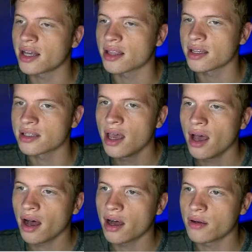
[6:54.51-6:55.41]
like this,
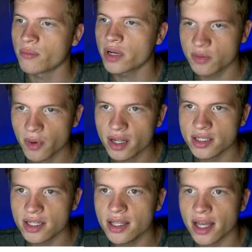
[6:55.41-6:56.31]
but it spawned
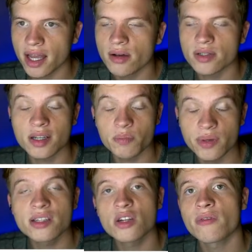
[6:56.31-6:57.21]
us in that house, and he
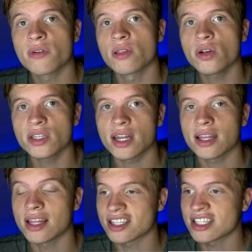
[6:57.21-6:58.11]
peeked over and looked at
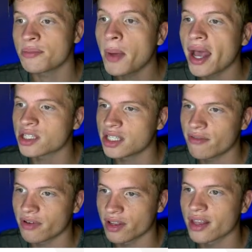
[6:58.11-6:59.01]
it and then smashed
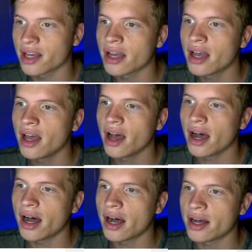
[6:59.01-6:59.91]
everything.
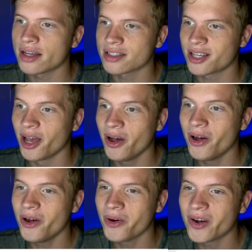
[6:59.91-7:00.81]

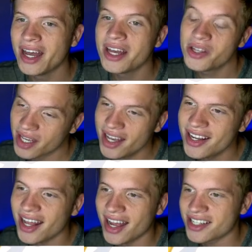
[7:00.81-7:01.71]
So you
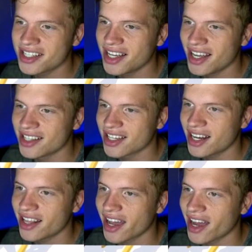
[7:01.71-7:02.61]
can actually get
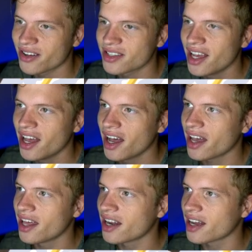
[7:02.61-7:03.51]
inside of that house,
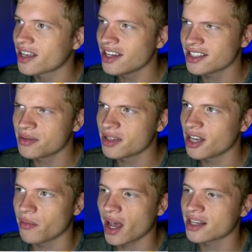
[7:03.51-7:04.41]
and I can't seem to
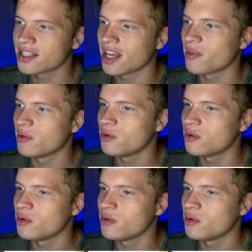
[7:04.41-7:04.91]
get back to that. Maybe